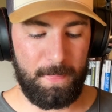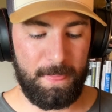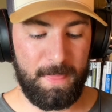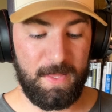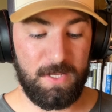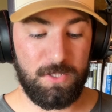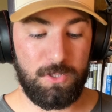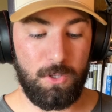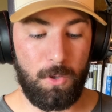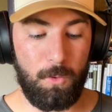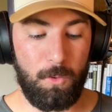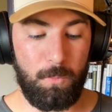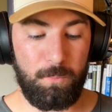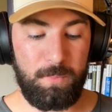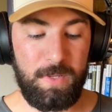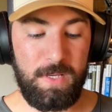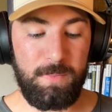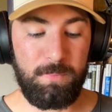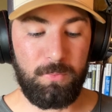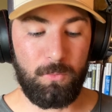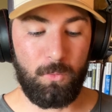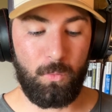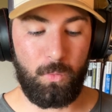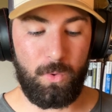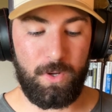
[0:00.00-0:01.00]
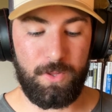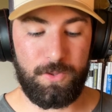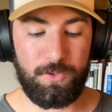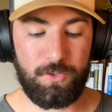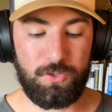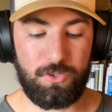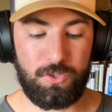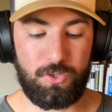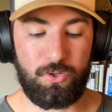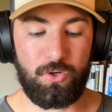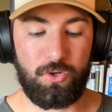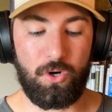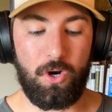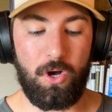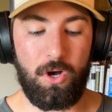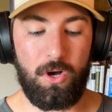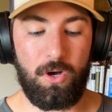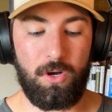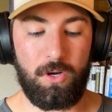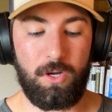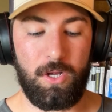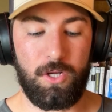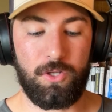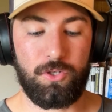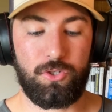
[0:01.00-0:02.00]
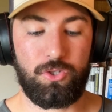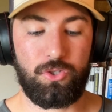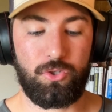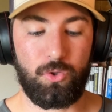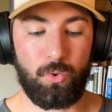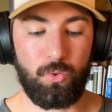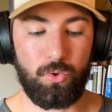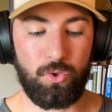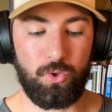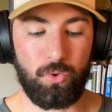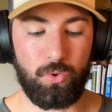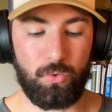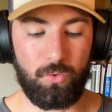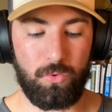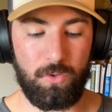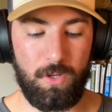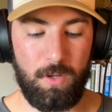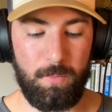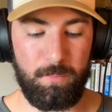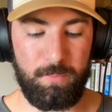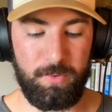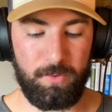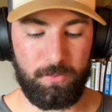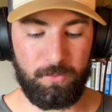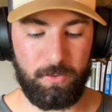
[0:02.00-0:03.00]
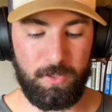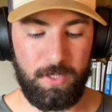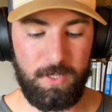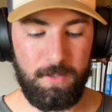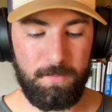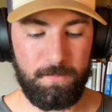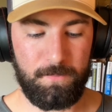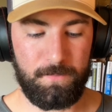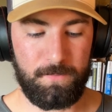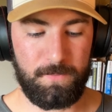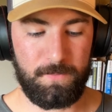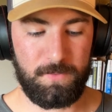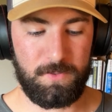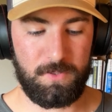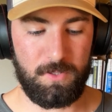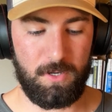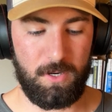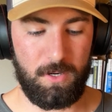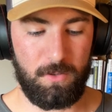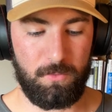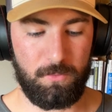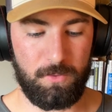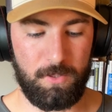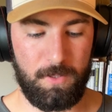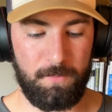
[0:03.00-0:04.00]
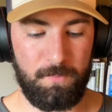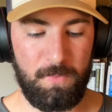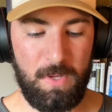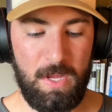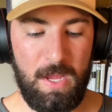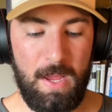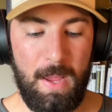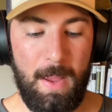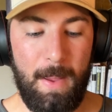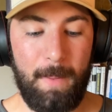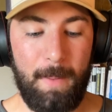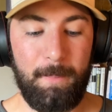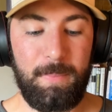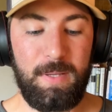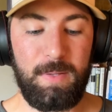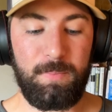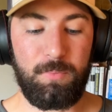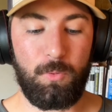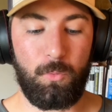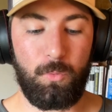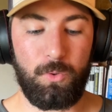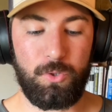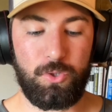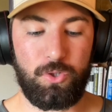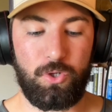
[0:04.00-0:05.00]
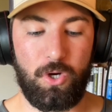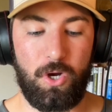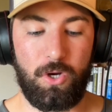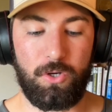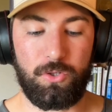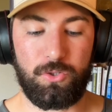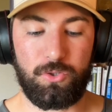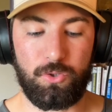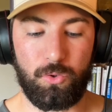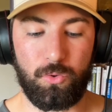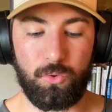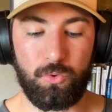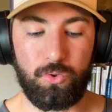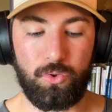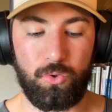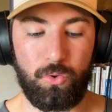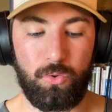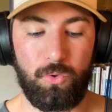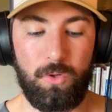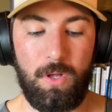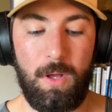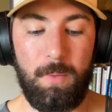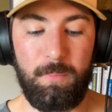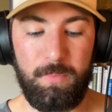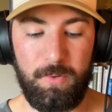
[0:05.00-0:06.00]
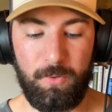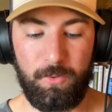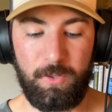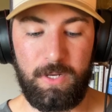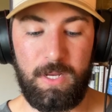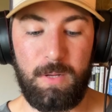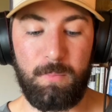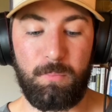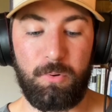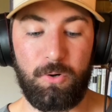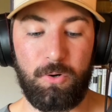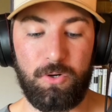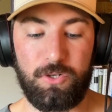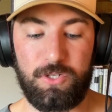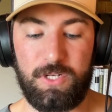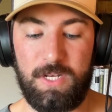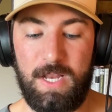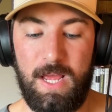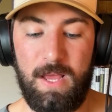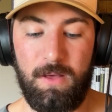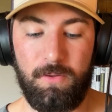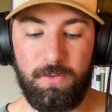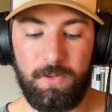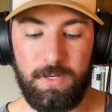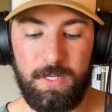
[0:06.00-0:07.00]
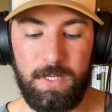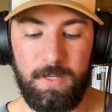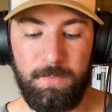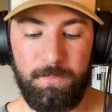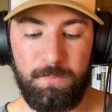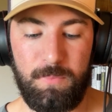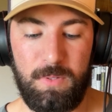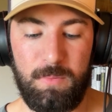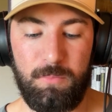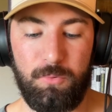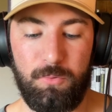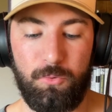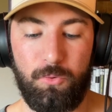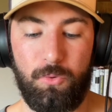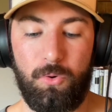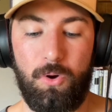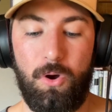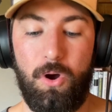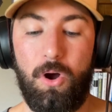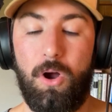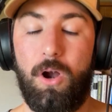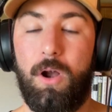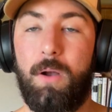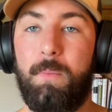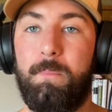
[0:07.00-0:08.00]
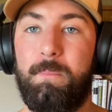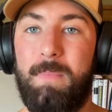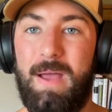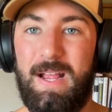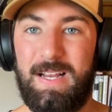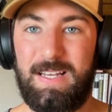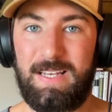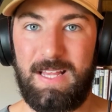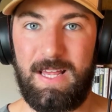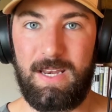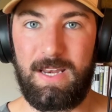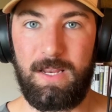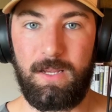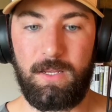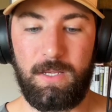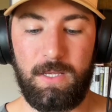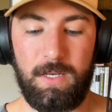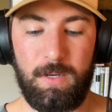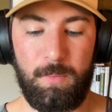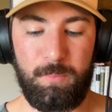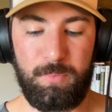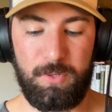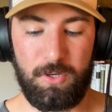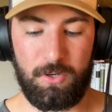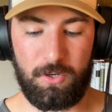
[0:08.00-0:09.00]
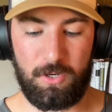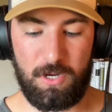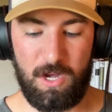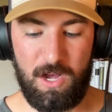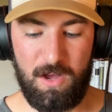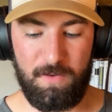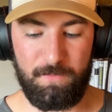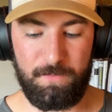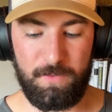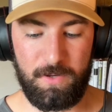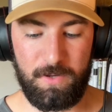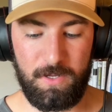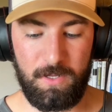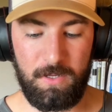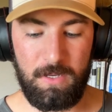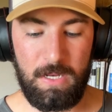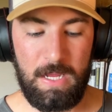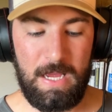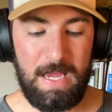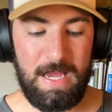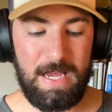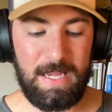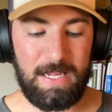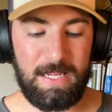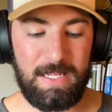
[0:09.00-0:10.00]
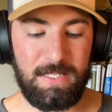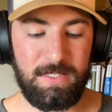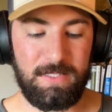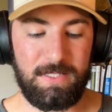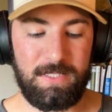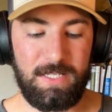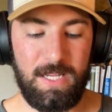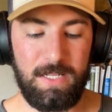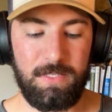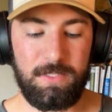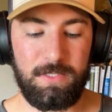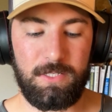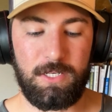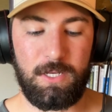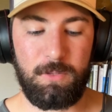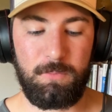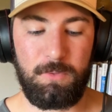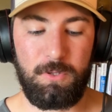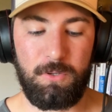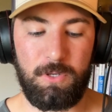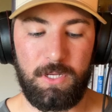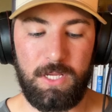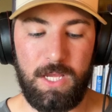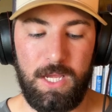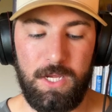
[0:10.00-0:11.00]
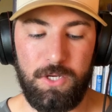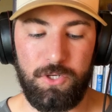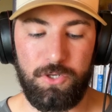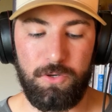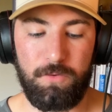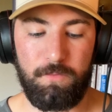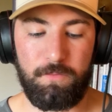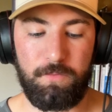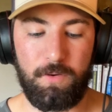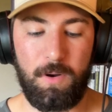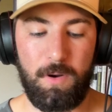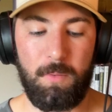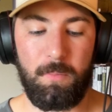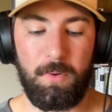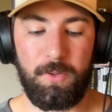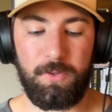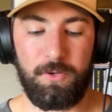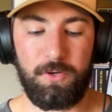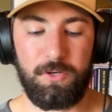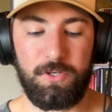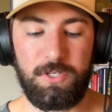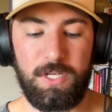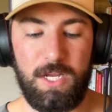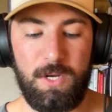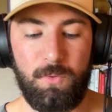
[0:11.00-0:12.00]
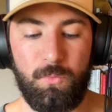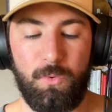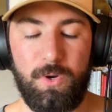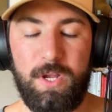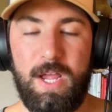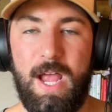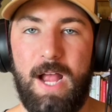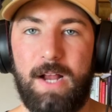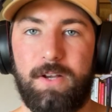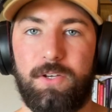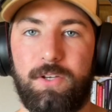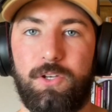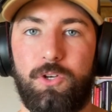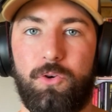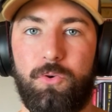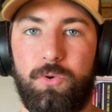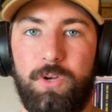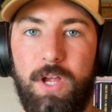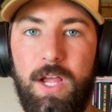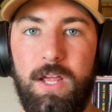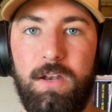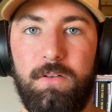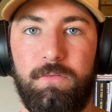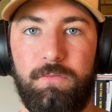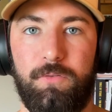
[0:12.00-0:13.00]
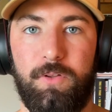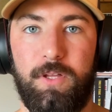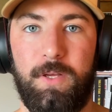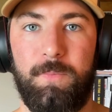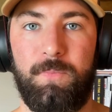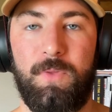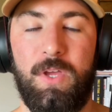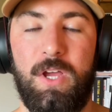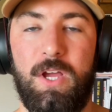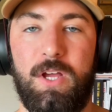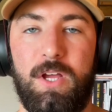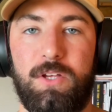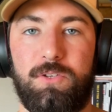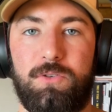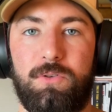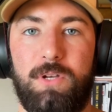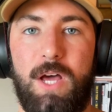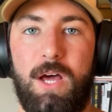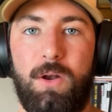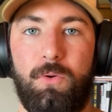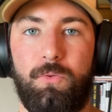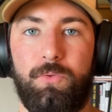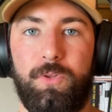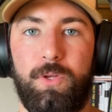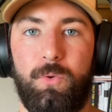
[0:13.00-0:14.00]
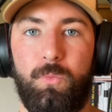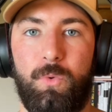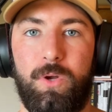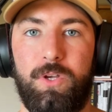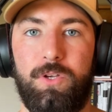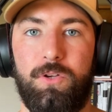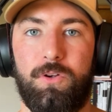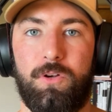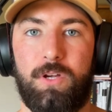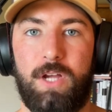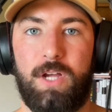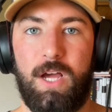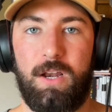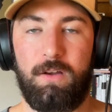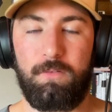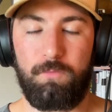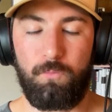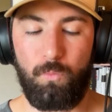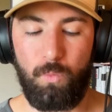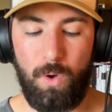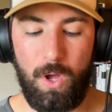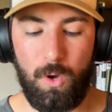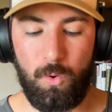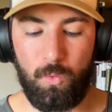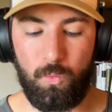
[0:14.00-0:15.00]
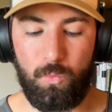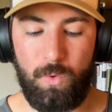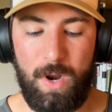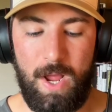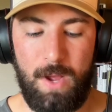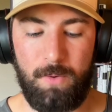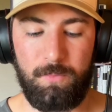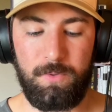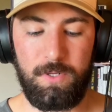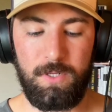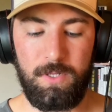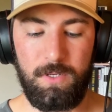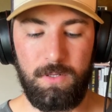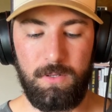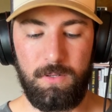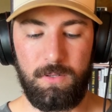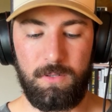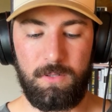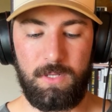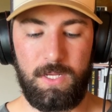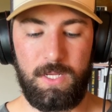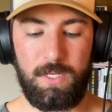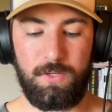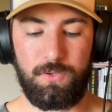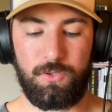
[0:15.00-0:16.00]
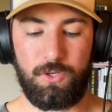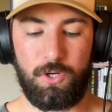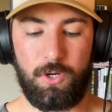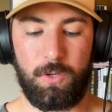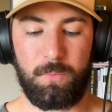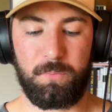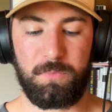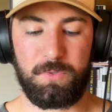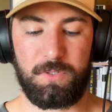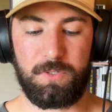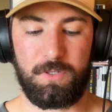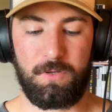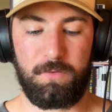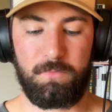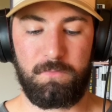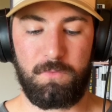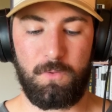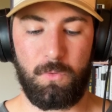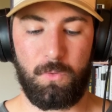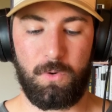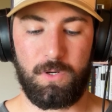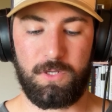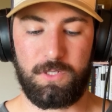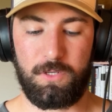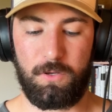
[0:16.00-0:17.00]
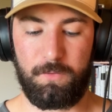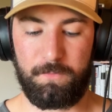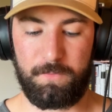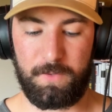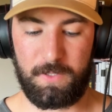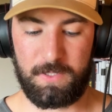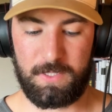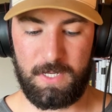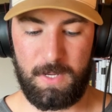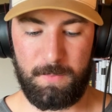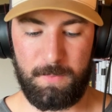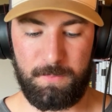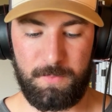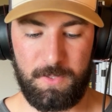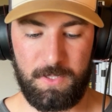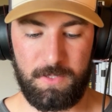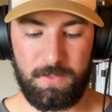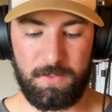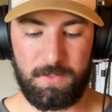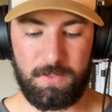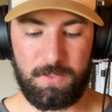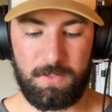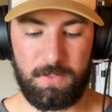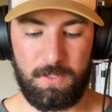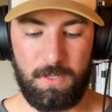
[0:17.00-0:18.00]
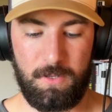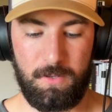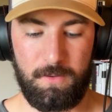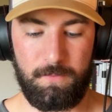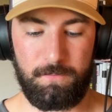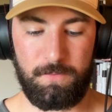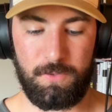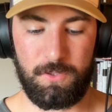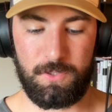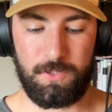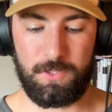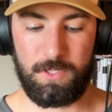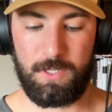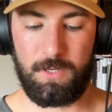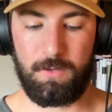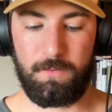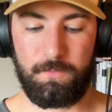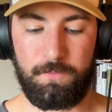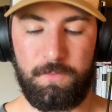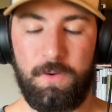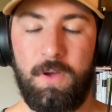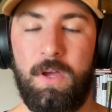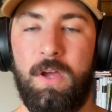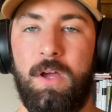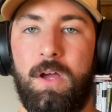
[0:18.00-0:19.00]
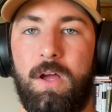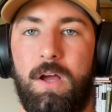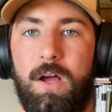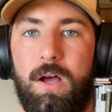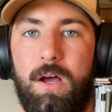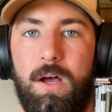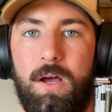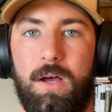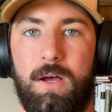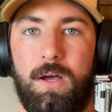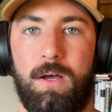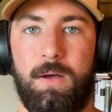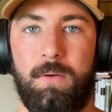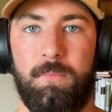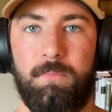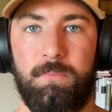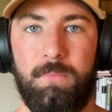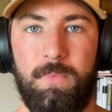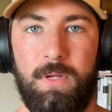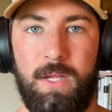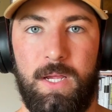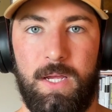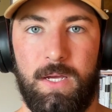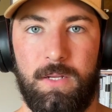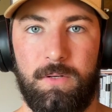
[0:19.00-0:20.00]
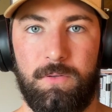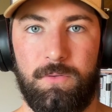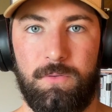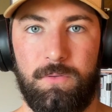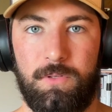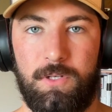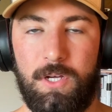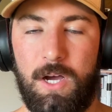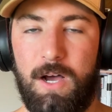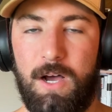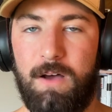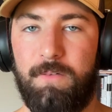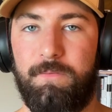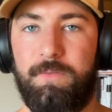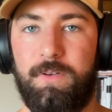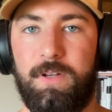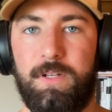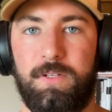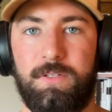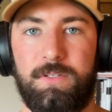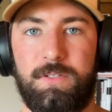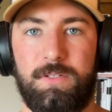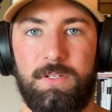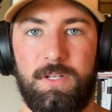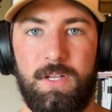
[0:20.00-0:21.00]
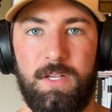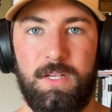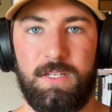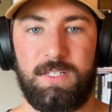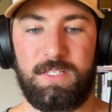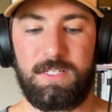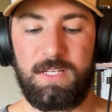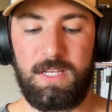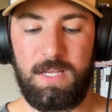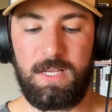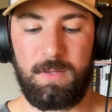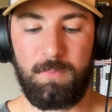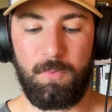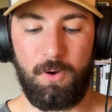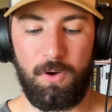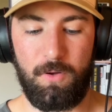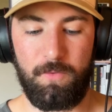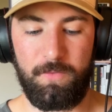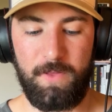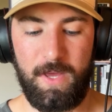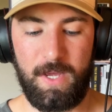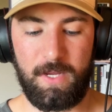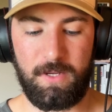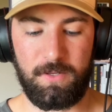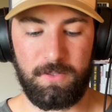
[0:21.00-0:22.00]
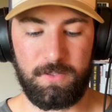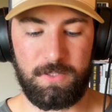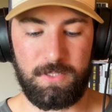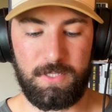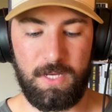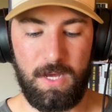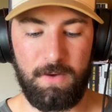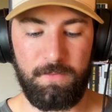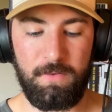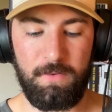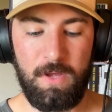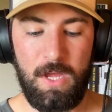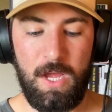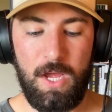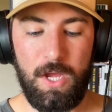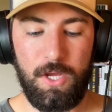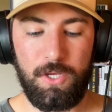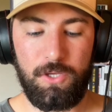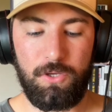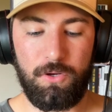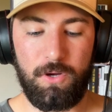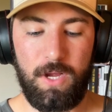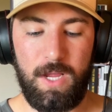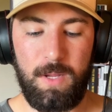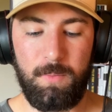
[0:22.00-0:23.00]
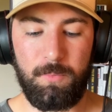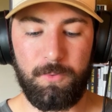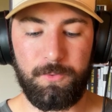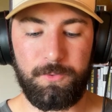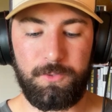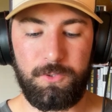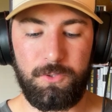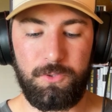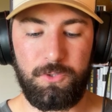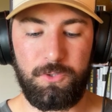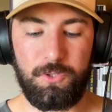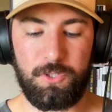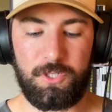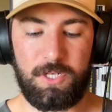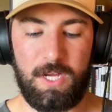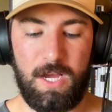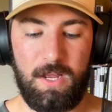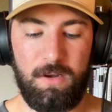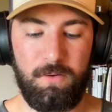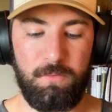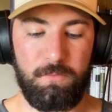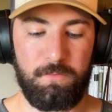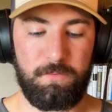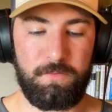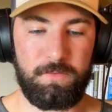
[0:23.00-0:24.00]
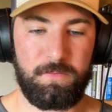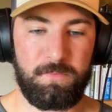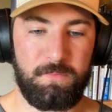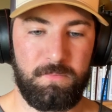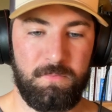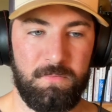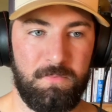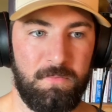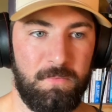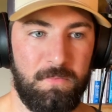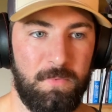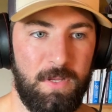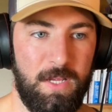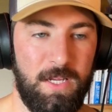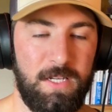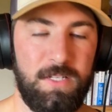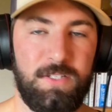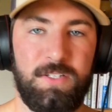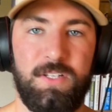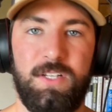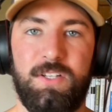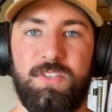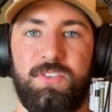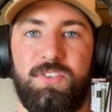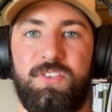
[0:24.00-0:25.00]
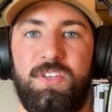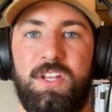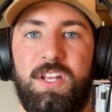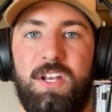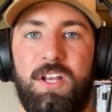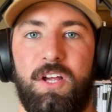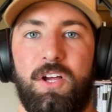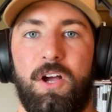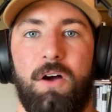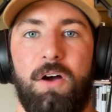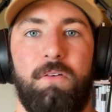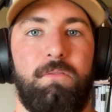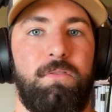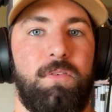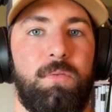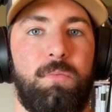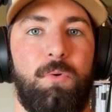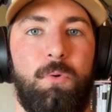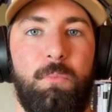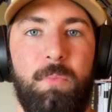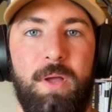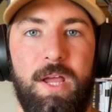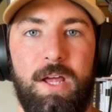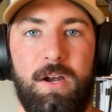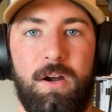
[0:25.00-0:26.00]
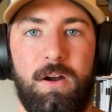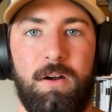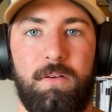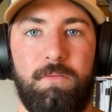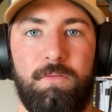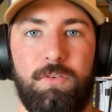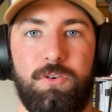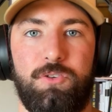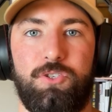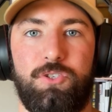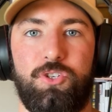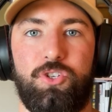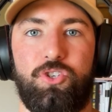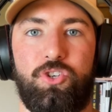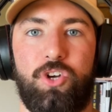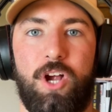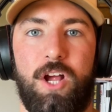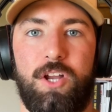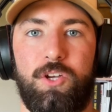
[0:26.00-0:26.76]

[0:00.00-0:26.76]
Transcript: So people with strong social ability, People with strong social ability and personality, people who are magnetic and appear confident, can sense communication from others and react creatively. So not only when you're kind of well-rounded in terms of your self-acceptance of yourself, and confidence, esteem, all of that good stuff, you're able to just kind of exist in a comfortable manner versus trying